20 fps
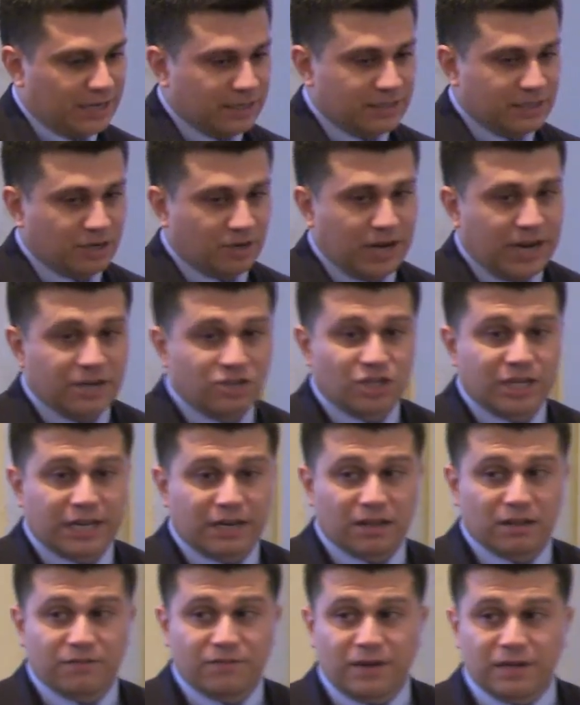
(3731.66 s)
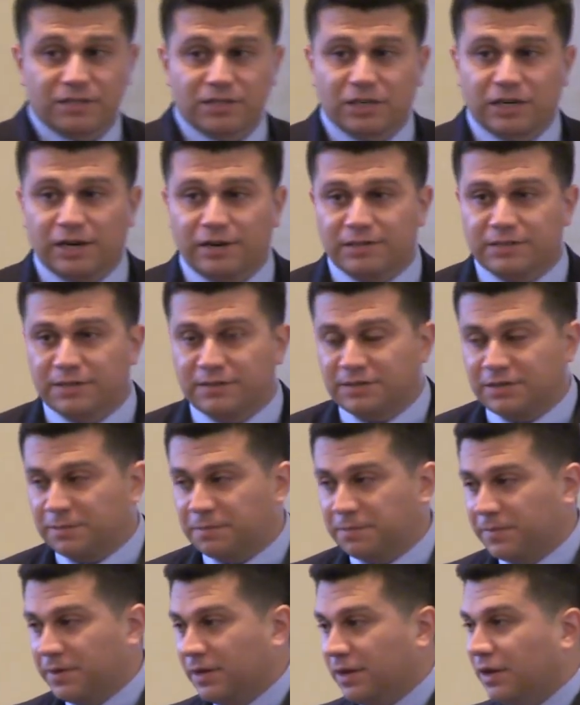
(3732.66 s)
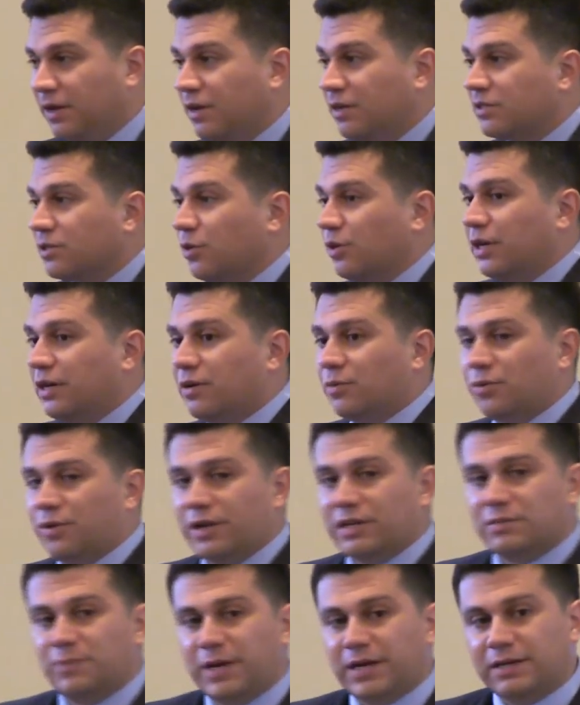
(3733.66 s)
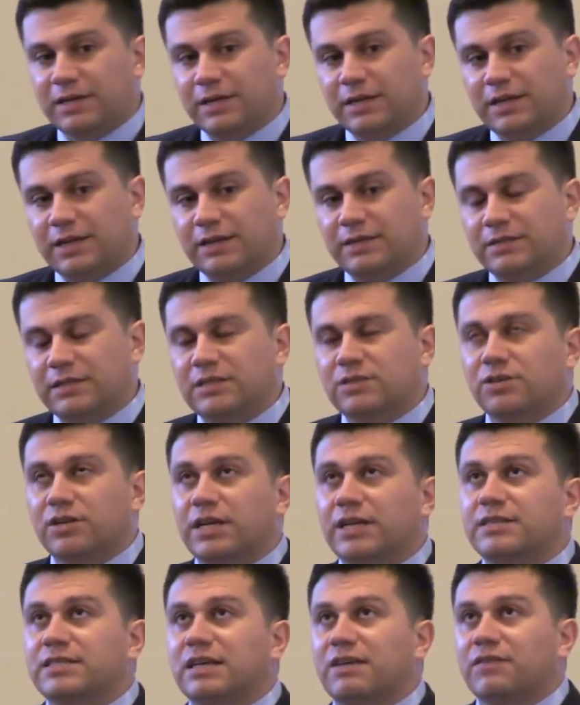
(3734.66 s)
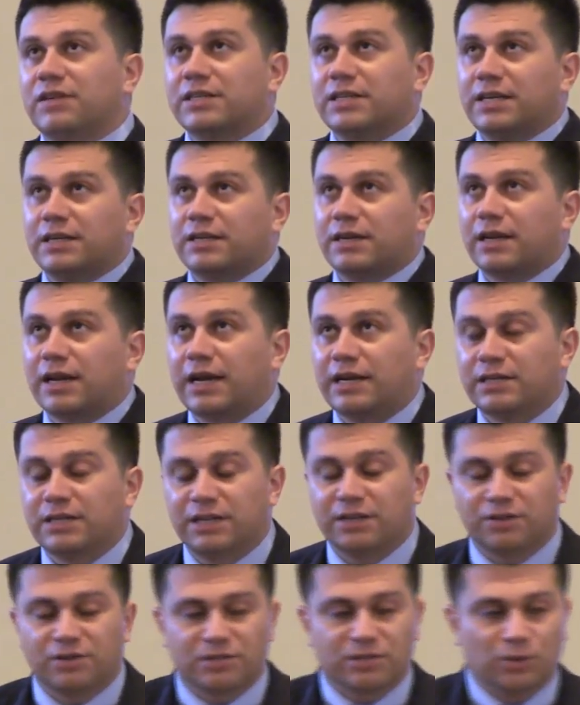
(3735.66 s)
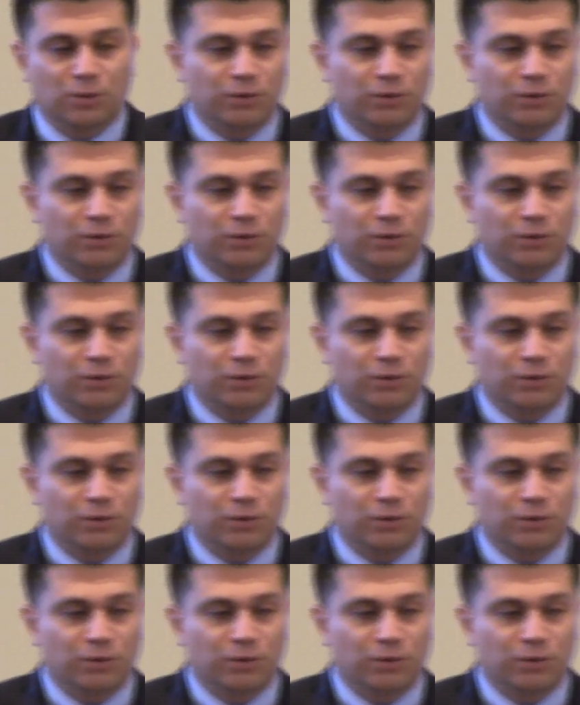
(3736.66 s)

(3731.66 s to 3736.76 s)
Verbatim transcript: kids that are aging out of the foster care system. So here we're expecting kids, these are kids 17 to 19 years